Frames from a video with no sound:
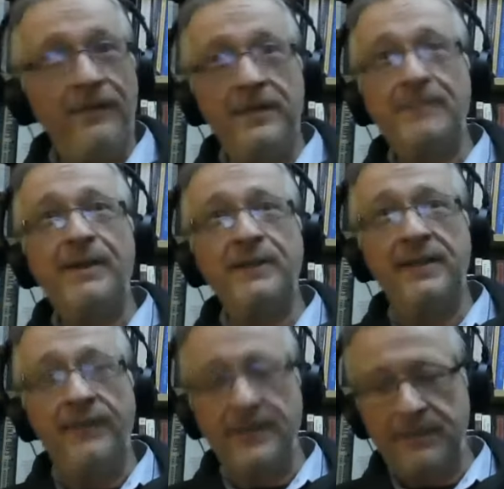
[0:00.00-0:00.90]
especially
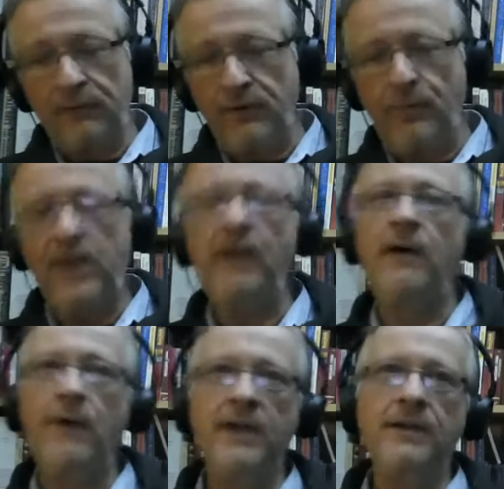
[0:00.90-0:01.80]
in this group, we could
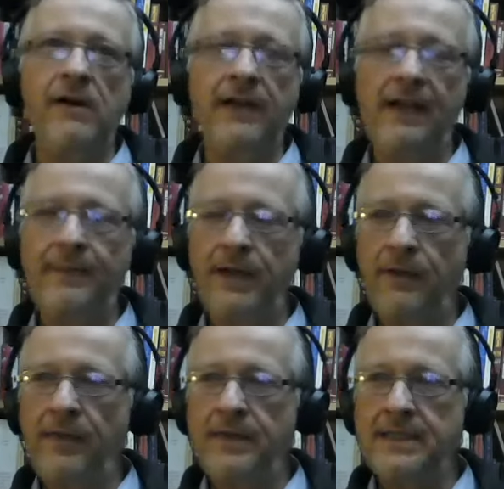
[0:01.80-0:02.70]
go on talking
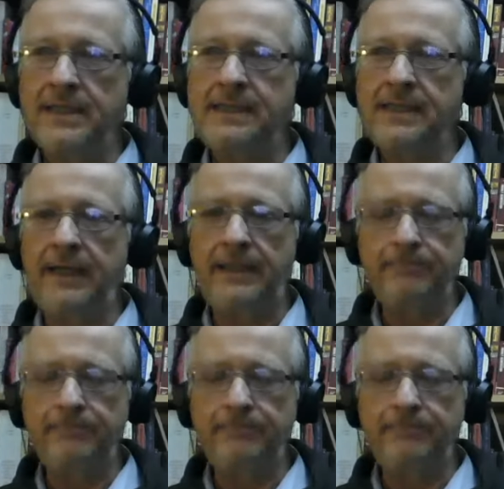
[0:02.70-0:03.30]
about this